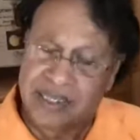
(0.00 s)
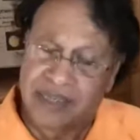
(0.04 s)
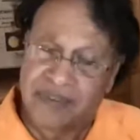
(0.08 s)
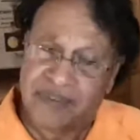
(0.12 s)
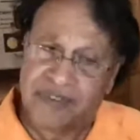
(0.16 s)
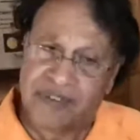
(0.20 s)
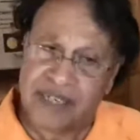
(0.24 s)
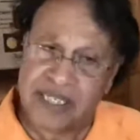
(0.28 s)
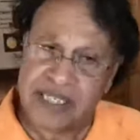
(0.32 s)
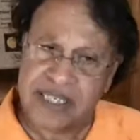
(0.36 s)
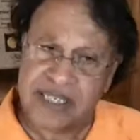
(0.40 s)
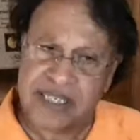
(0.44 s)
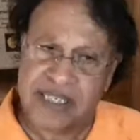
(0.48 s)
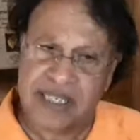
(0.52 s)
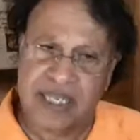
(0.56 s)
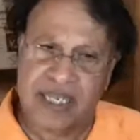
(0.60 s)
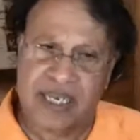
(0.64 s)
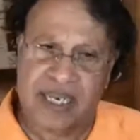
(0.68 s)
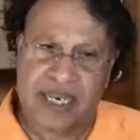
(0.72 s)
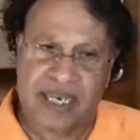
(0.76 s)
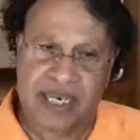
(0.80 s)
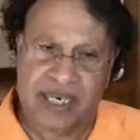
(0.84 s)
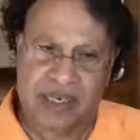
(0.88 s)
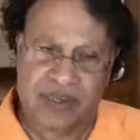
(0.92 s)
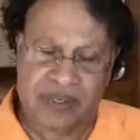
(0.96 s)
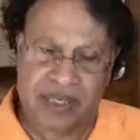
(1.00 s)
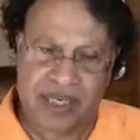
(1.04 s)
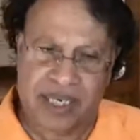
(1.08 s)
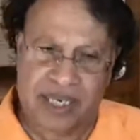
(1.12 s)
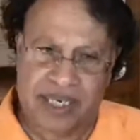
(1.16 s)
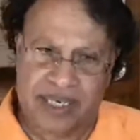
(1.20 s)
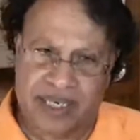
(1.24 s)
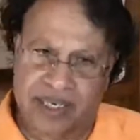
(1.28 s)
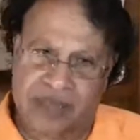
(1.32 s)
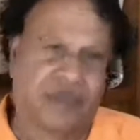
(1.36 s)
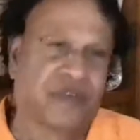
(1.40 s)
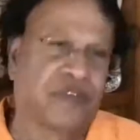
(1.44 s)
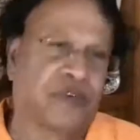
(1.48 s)
the first thing I look
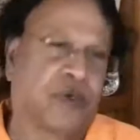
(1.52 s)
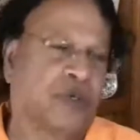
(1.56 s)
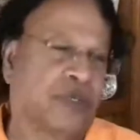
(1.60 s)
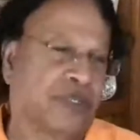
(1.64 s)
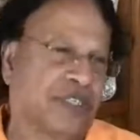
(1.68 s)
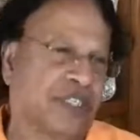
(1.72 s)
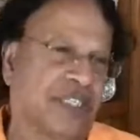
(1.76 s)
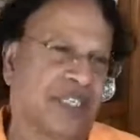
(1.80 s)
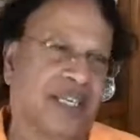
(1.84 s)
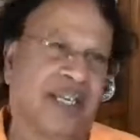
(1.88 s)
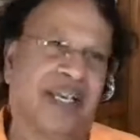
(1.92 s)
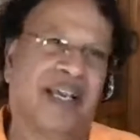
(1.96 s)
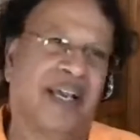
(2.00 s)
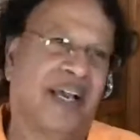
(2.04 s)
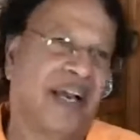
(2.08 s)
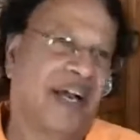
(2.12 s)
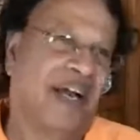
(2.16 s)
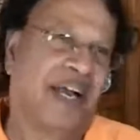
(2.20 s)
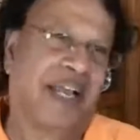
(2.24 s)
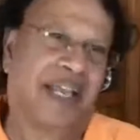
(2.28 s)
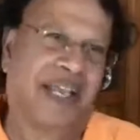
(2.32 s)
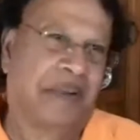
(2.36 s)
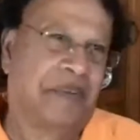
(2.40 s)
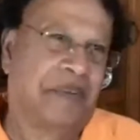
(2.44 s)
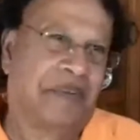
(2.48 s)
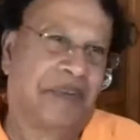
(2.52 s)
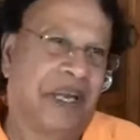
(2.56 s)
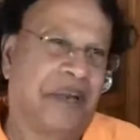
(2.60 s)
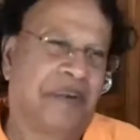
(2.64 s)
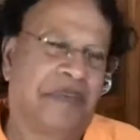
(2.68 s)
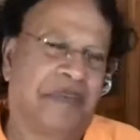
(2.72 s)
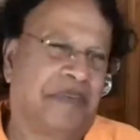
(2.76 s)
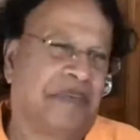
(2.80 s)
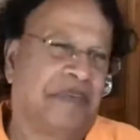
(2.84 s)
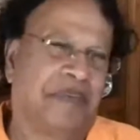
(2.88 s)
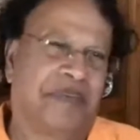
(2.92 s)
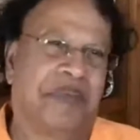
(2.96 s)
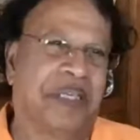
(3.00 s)
at it, of course, I
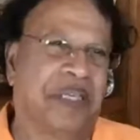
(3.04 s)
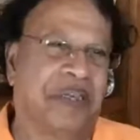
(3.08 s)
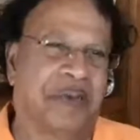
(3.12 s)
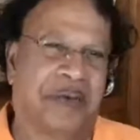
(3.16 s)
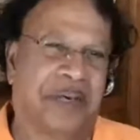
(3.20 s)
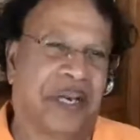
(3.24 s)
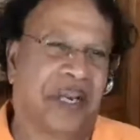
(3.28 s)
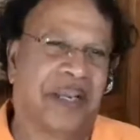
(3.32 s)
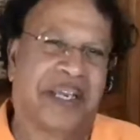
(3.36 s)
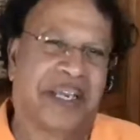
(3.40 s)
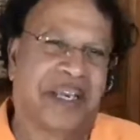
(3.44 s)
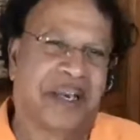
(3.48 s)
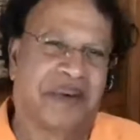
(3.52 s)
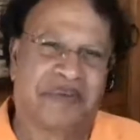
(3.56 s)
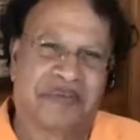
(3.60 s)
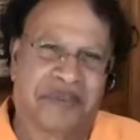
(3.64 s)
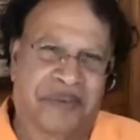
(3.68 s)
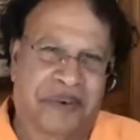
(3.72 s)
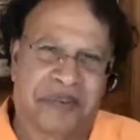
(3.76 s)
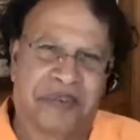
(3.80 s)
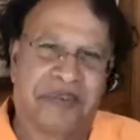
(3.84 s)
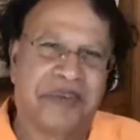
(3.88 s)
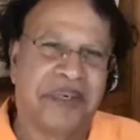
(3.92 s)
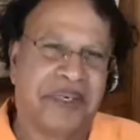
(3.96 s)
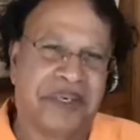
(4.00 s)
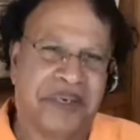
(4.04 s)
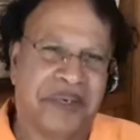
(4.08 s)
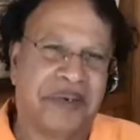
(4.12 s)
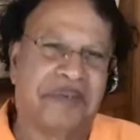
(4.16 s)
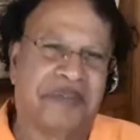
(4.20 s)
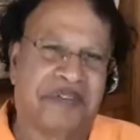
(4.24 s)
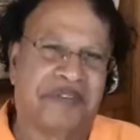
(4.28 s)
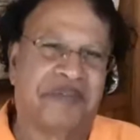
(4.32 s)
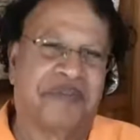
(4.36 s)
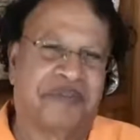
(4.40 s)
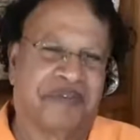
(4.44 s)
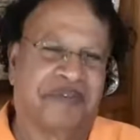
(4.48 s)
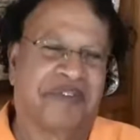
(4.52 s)
come from a
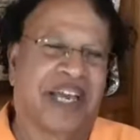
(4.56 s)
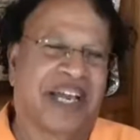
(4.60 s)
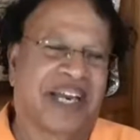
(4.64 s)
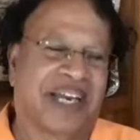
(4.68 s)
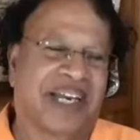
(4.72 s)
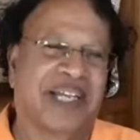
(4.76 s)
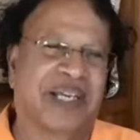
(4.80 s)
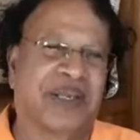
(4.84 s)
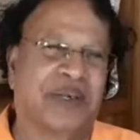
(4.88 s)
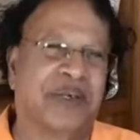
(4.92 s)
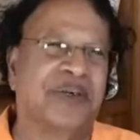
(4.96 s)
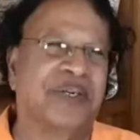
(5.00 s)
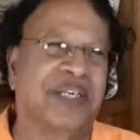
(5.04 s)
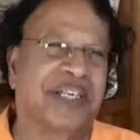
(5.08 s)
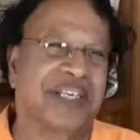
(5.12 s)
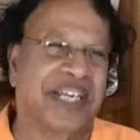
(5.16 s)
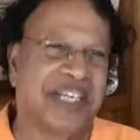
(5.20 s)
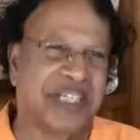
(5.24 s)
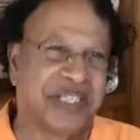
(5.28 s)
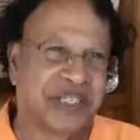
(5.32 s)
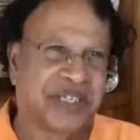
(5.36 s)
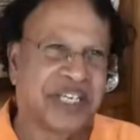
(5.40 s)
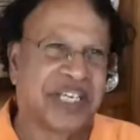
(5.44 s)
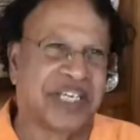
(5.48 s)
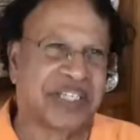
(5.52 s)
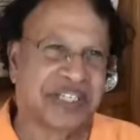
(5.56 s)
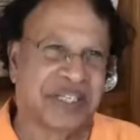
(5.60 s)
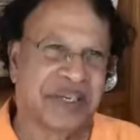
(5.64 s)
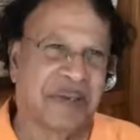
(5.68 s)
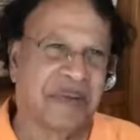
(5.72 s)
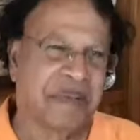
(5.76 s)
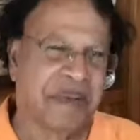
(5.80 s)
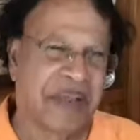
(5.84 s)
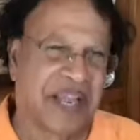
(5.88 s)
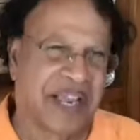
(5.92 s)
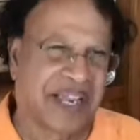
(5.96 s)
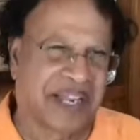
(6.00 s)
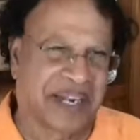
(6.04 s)
fairly good
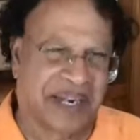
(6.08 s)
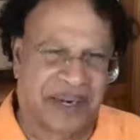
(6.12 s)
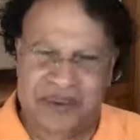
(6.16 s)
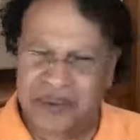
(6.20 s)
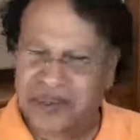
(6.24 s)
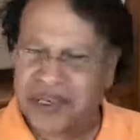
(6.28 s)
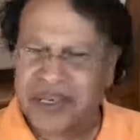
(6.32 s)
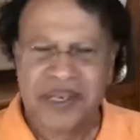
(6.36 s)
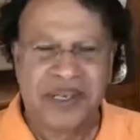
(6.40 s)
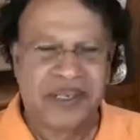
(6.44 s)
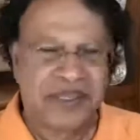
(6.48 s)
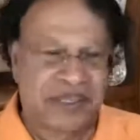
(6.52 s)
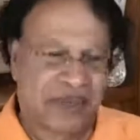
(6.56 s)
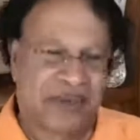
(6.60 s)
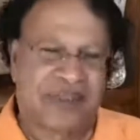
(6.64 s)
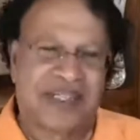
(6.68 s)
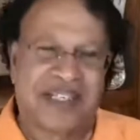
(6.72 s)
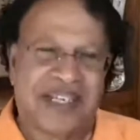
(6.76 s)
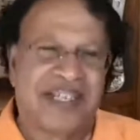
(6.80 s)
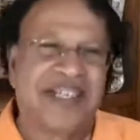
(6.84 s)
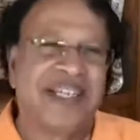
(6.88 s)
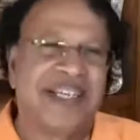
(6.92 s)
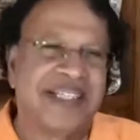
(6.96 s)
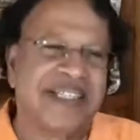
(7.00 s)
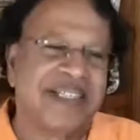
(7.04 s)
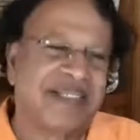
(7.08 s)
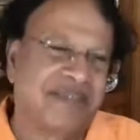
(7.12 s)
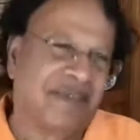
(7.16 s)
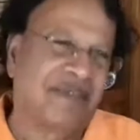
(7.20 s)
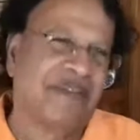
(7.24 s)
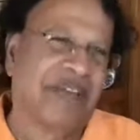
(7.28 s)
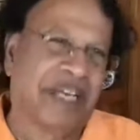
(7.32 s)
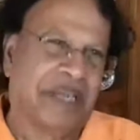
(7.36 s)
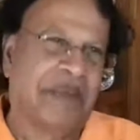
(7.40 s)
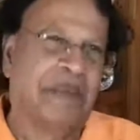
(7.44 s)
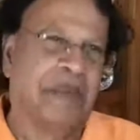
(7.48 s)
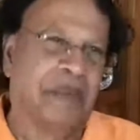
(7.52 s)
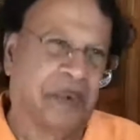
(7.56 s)
educational background, so it is
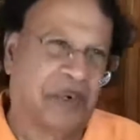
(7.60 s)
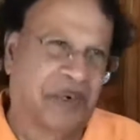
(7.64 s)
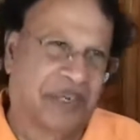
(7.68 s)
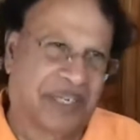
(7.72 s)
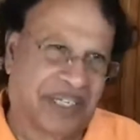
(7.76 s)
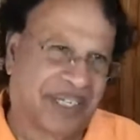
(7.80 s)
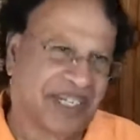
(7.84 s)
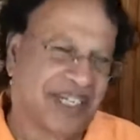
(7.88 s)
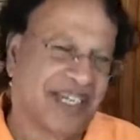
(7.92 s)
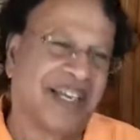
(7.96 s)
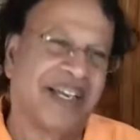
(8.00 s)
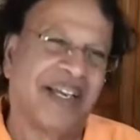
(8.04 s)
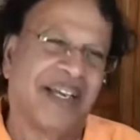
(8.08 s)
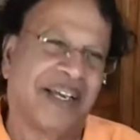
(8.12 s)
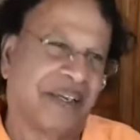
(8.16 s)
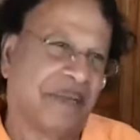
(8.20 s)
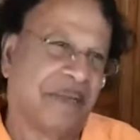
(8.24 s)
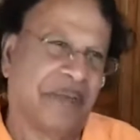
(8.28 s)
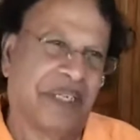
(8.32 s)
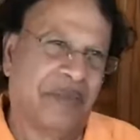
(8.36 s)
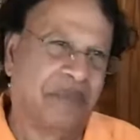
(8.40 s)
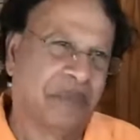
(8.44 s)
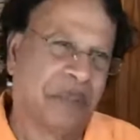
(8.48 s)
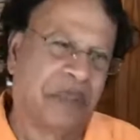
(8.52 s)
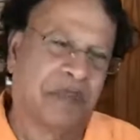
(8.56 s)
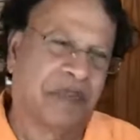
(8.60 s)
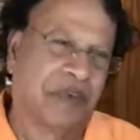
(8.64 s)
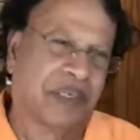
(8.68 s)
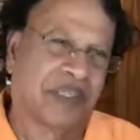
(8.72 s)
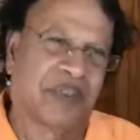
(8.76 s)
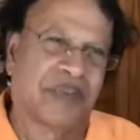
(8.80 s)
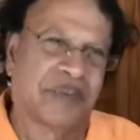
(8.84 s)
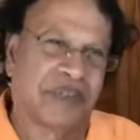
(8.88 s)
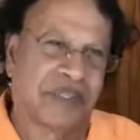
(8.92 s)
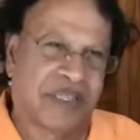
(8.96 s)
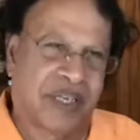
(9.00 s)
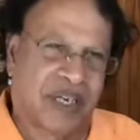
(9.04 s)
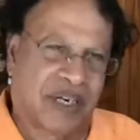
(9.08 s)
very important. I mean, people
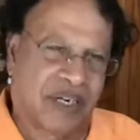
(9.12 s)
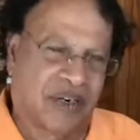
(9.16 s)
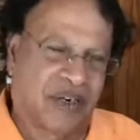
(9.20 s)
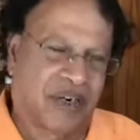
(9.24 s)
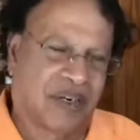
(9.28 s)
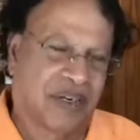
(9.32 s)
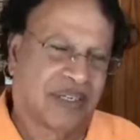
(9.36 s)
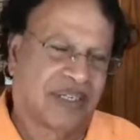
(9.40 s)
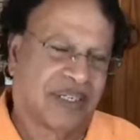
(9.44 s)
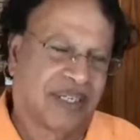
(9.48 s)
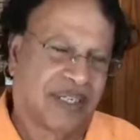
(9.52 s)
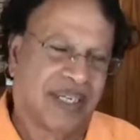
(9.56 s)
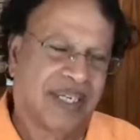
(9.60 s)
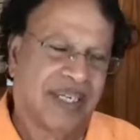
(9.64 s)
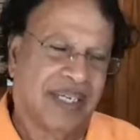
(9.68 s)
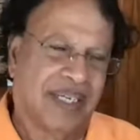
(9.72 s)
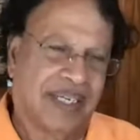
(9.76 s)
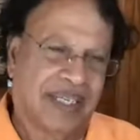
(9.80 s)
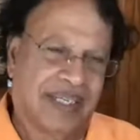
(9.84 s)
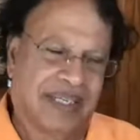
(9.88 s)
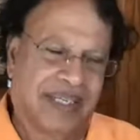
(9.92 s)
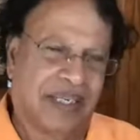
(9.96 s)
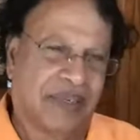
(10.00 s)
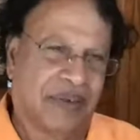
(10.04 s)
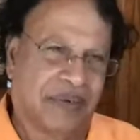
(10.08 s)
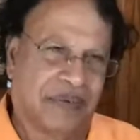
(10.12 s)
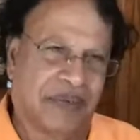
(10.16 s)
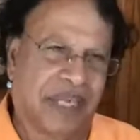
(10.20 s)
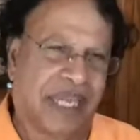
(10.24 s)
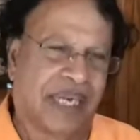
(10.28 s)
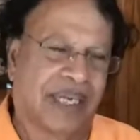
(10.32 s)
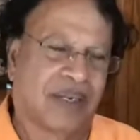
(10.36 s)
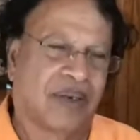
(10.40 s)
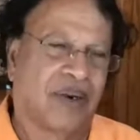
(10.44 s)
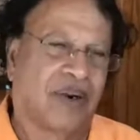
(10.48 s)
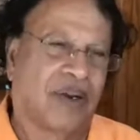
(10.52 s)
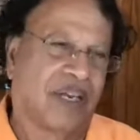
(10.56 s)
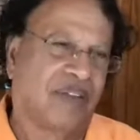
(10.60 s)
those are not
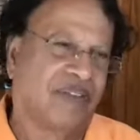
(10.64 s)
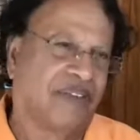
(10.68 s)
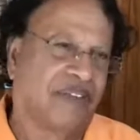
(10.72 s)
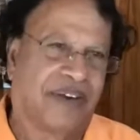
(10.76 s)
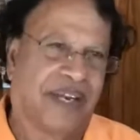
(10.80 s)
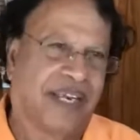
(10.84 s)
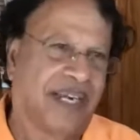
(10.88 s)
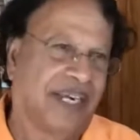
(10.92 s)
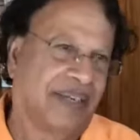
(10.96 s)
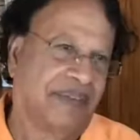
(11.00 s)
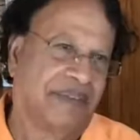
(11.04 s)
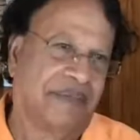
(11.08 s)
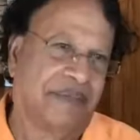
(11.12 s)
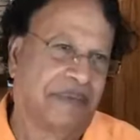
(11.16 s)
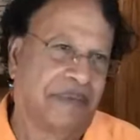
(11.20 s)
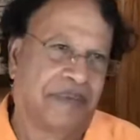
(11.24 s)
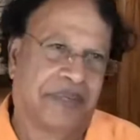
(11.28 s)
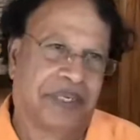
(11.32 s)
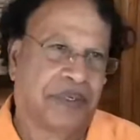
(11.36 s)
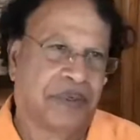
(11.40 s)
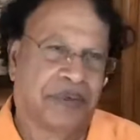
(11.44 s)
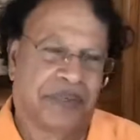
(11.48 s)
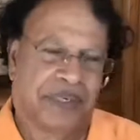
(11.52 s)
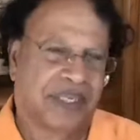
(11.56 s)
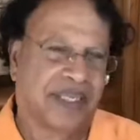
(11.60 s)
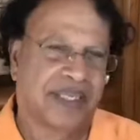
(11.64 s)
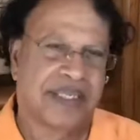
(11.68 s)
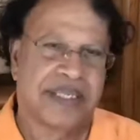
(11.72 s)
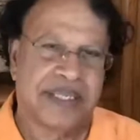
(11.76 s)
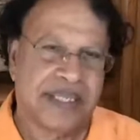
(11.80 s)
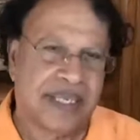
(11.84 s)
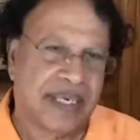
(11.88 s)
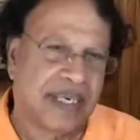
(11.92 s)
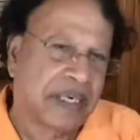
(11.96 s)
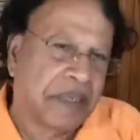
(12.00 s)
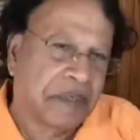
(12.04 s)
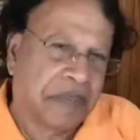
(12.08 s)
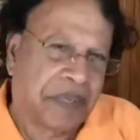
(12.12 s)
well qualified, we don't
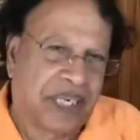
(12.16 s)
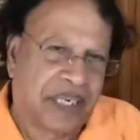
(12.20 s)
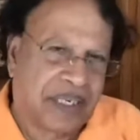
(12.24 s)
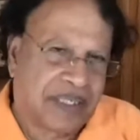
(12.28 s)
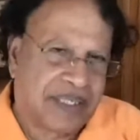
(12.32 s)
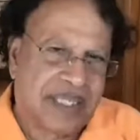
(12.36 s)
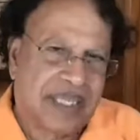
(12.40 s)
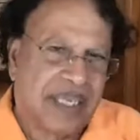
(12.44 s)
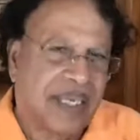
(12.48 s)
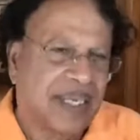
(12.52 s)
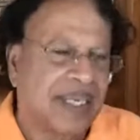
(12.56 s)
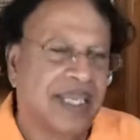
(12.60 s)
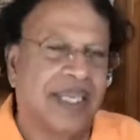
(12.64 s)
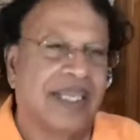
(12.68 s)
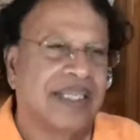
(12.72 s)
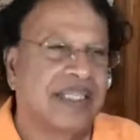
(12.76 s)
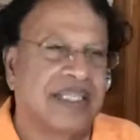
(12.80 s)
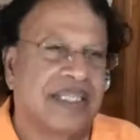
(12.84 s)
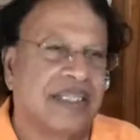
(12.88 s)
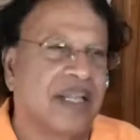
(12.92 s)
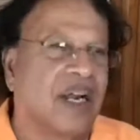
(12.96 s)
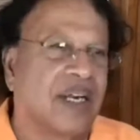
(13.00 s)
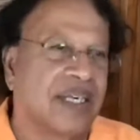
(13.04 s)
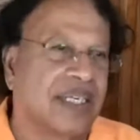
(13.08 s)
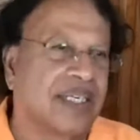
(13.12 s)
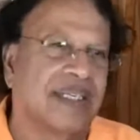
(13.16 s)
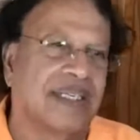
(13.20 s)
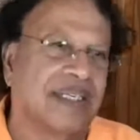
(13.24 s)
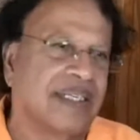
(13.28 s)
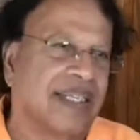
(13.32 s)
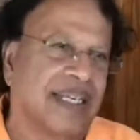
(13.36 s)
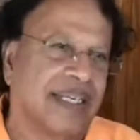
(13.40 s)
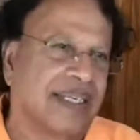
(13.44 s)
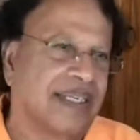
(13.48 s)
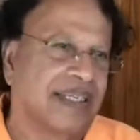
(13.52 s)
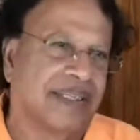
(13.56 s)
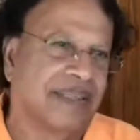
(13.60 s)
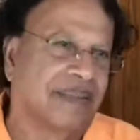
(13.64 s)
consider, because it's not
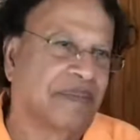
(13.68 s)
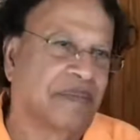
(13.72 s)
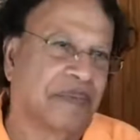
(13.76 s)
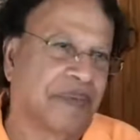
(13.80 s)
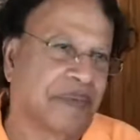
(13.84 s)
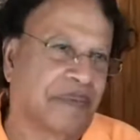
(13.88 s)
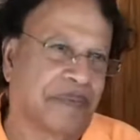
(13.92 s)
then